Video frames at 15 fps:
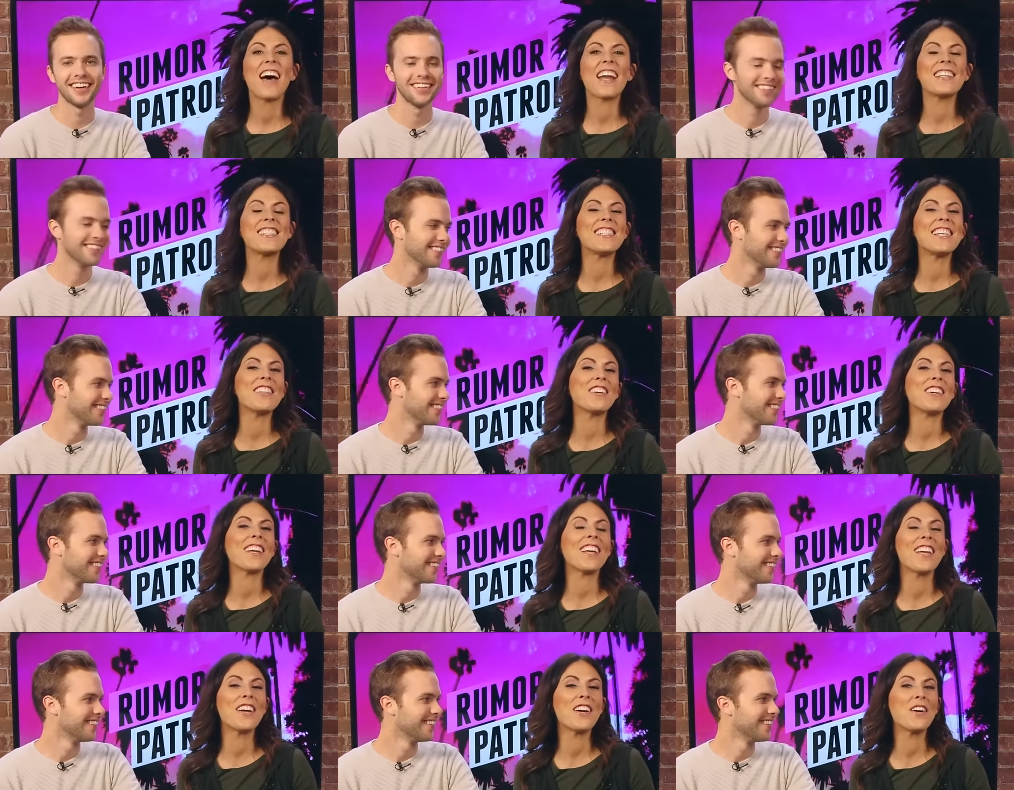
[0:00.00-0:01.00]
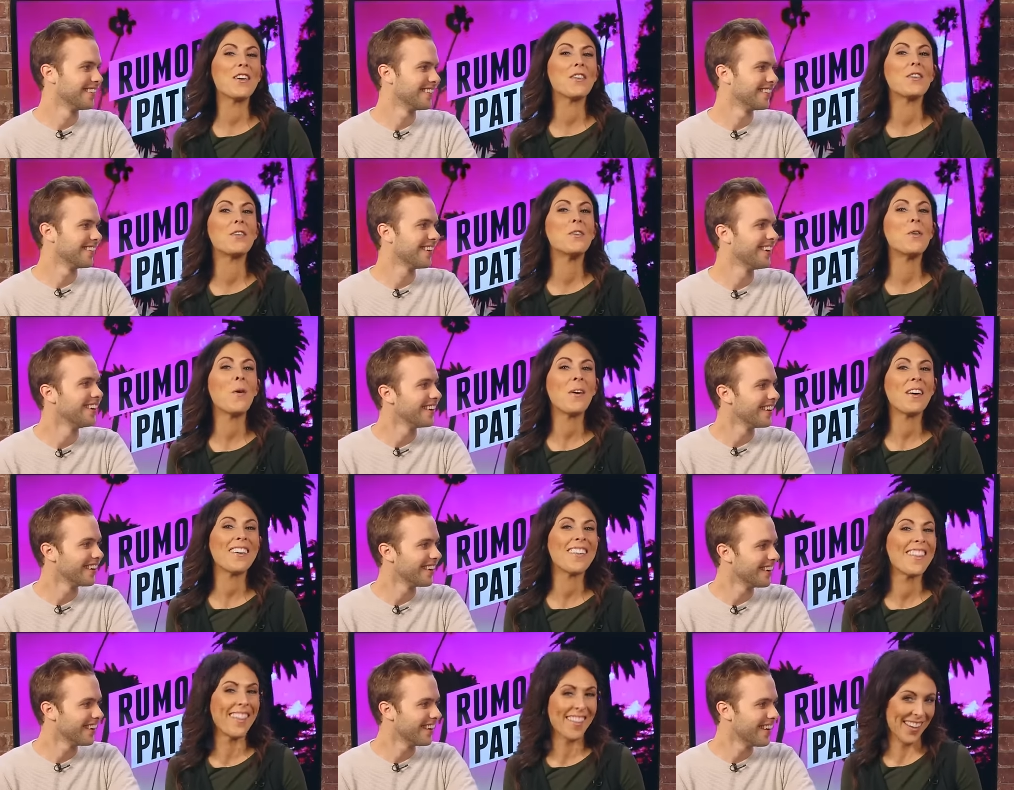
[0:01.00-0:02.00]
Speaker 1: That is neither here nor
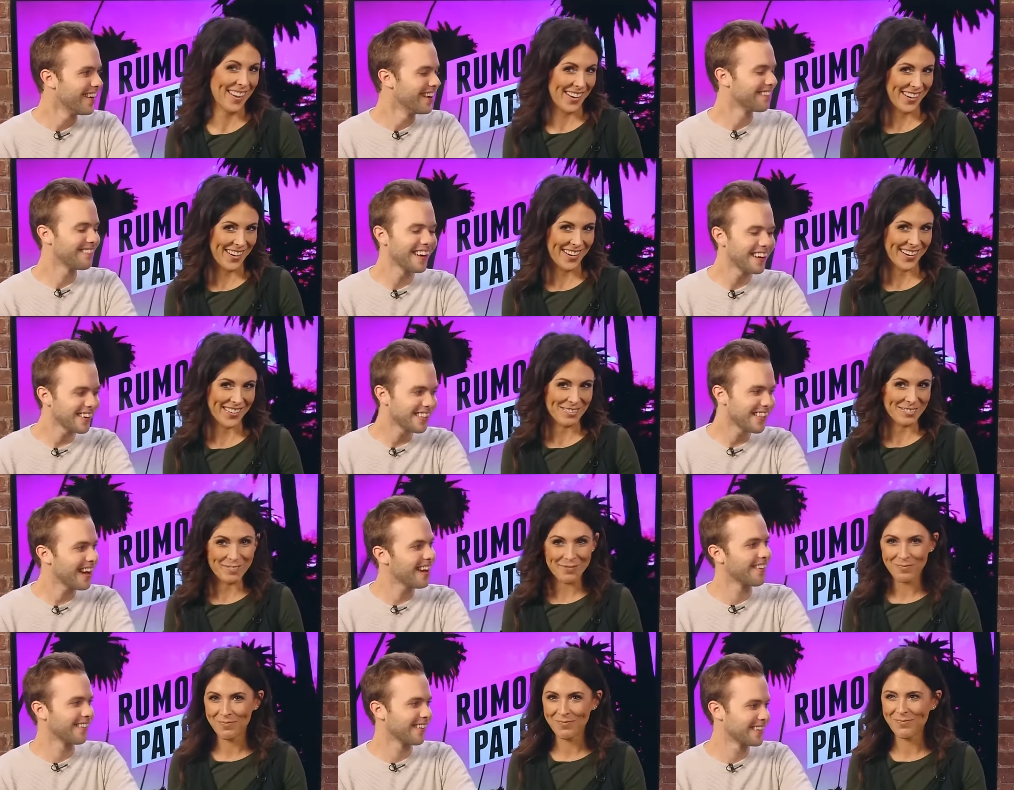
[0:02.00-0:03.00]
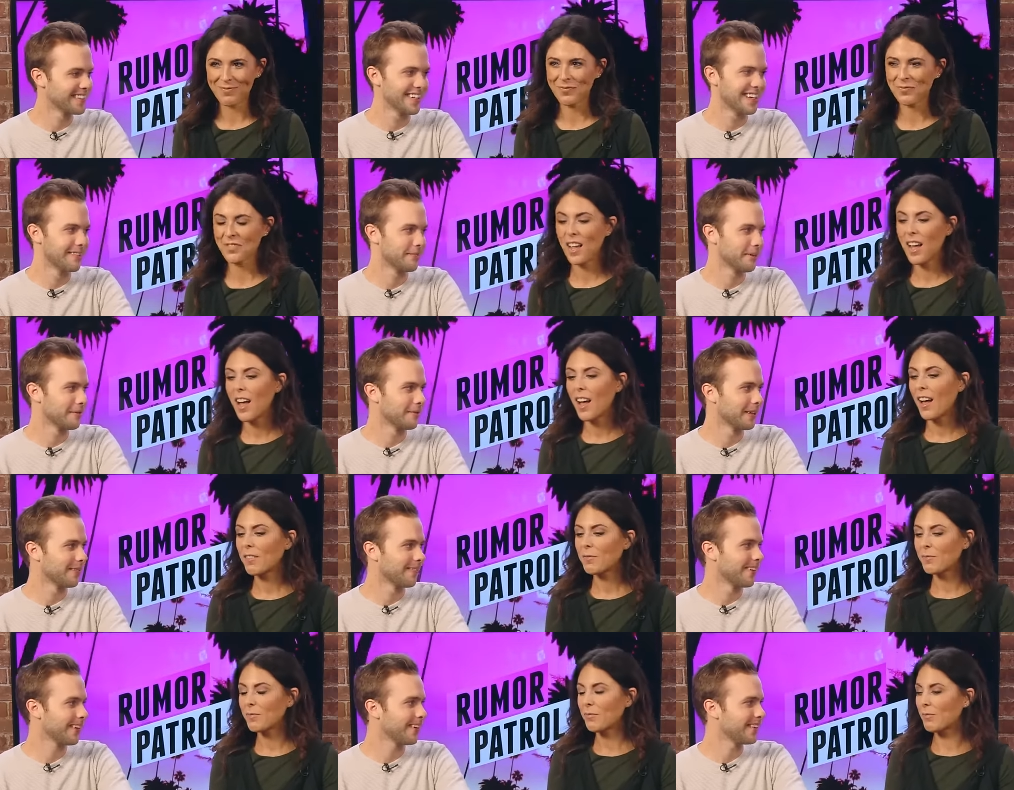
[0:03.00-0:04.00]
there.
Speaker 2: Where did that originate from? Like,
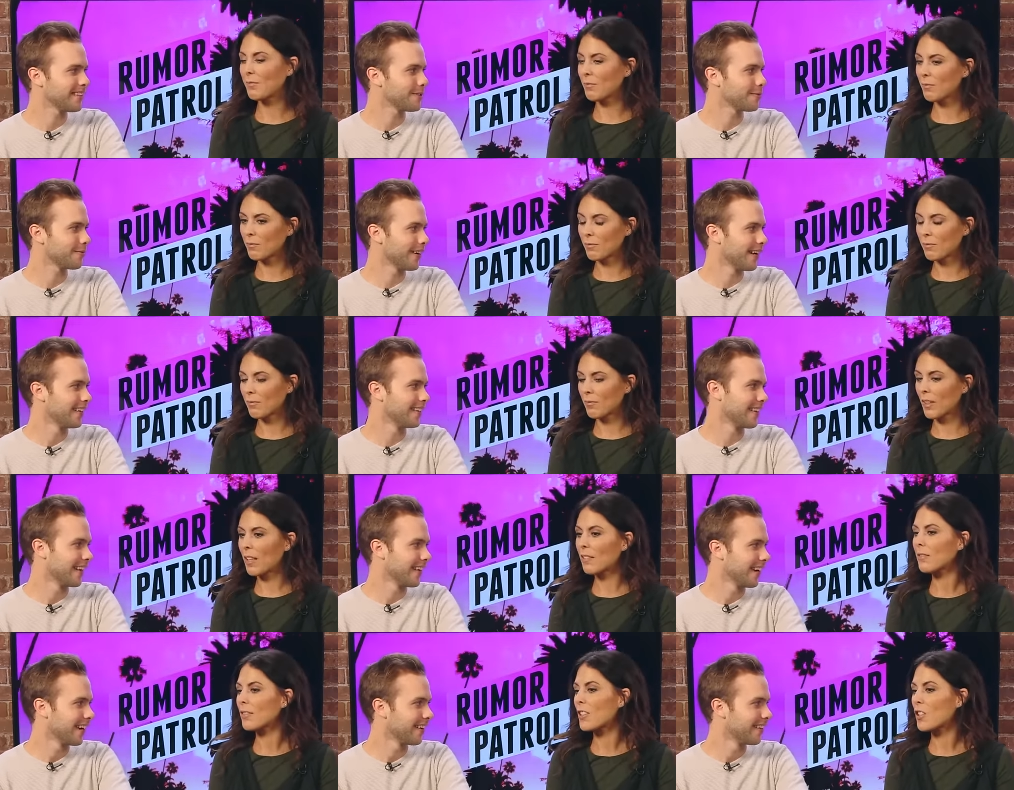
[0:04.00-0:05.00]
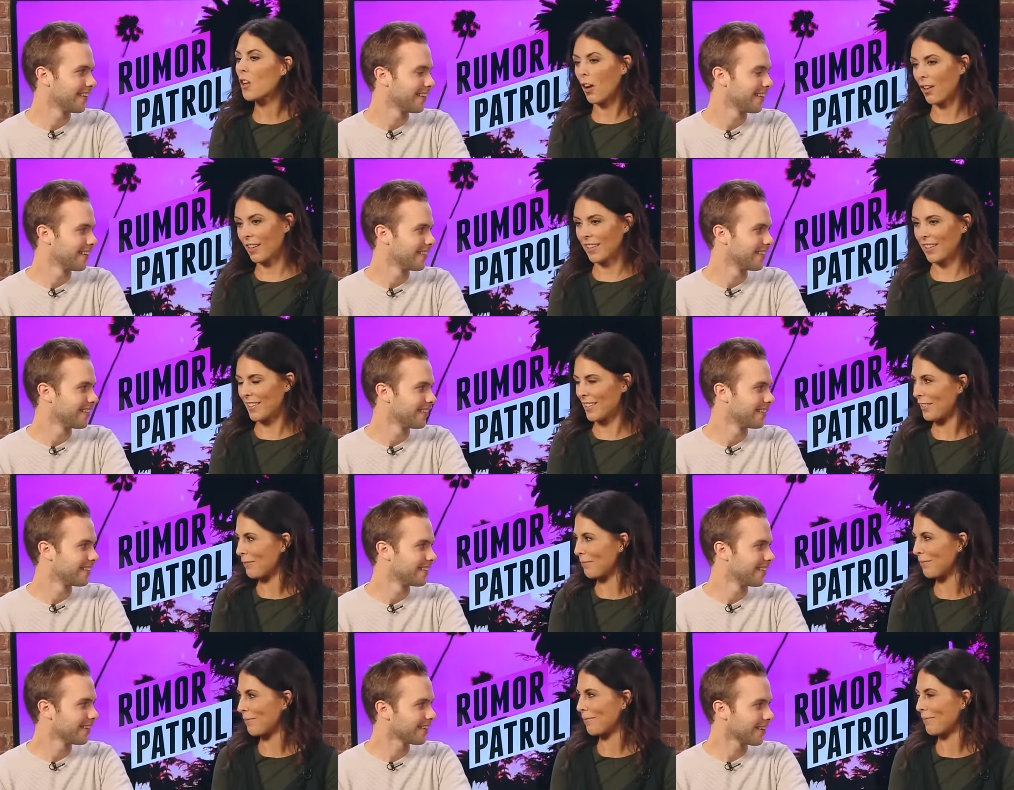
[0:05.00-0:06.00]
where did you find
Speaker 1: that? Scotland.
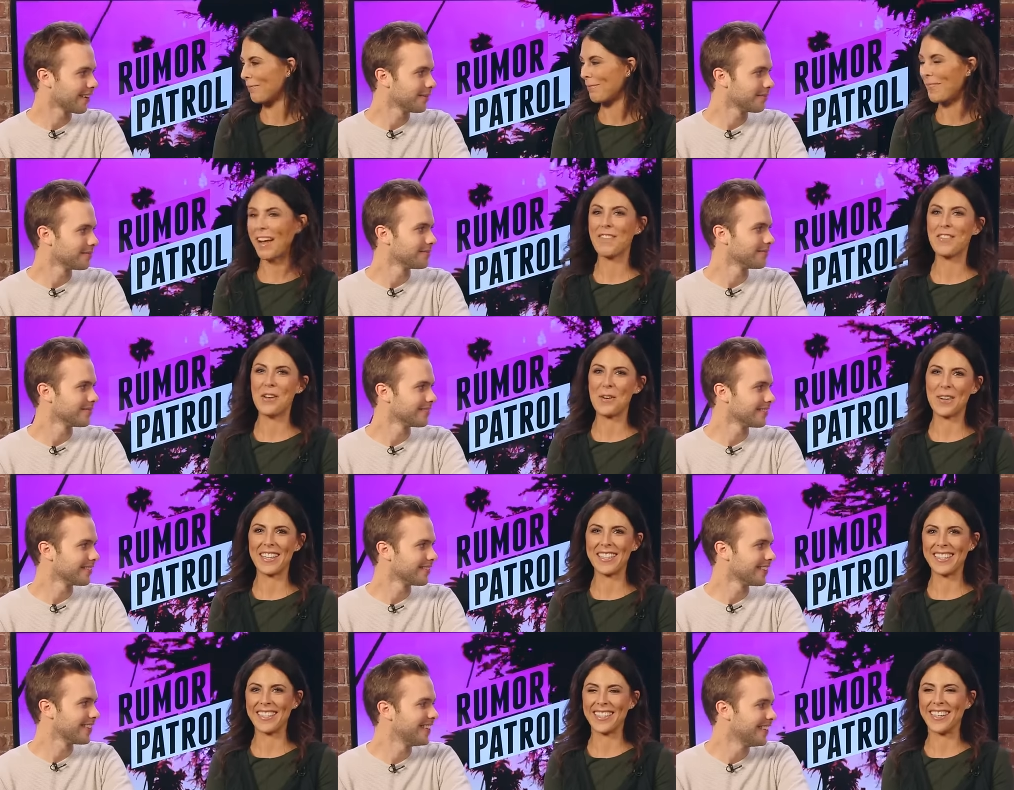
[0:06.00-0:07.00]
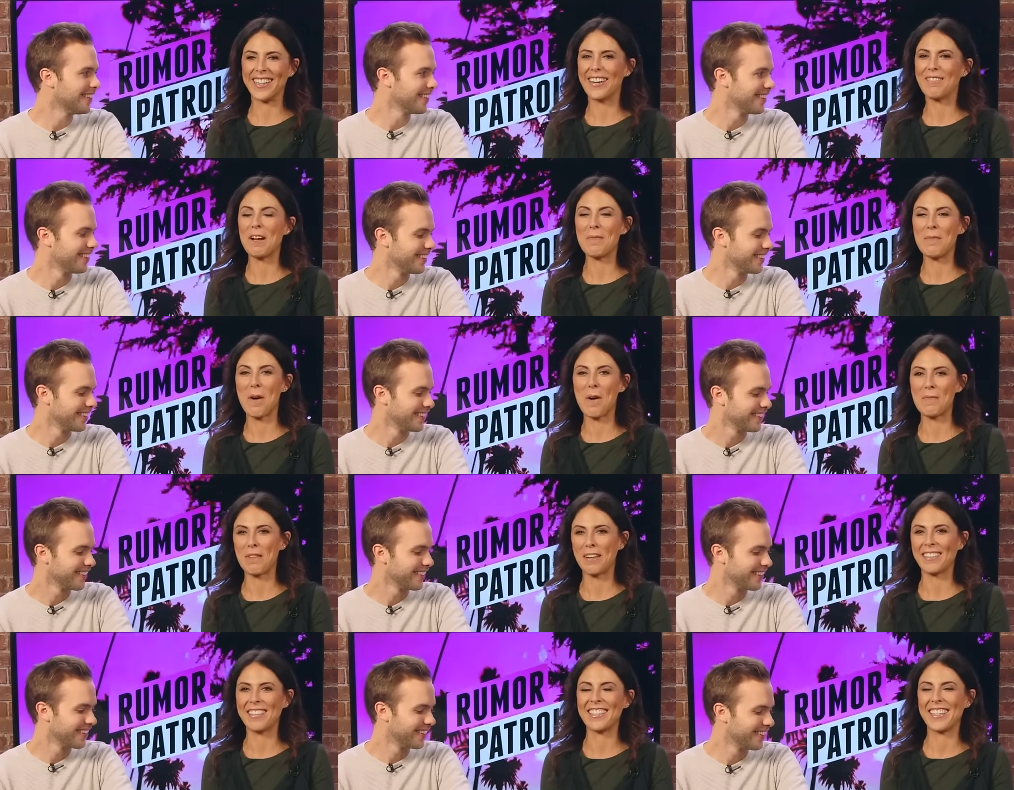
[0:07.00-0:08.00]
Okay. I have no idea. My mom
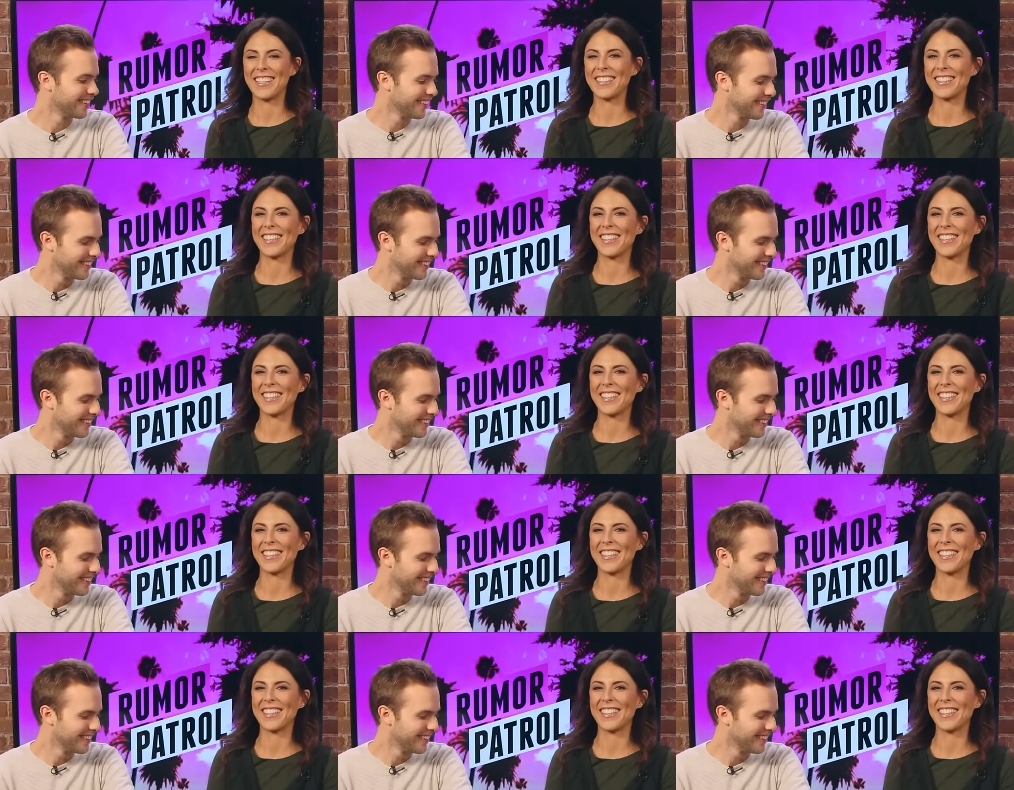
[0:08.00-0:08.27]
probably says